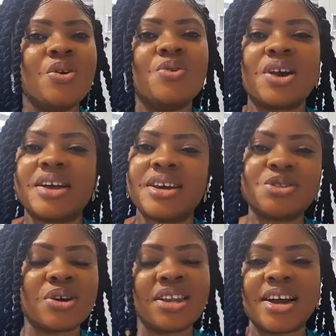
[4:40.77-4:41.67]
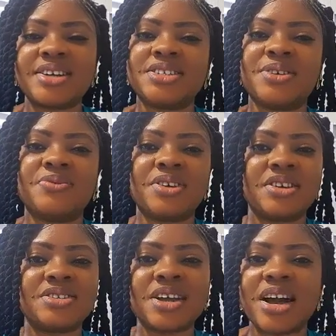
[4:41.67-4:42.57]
You can actually achieve this.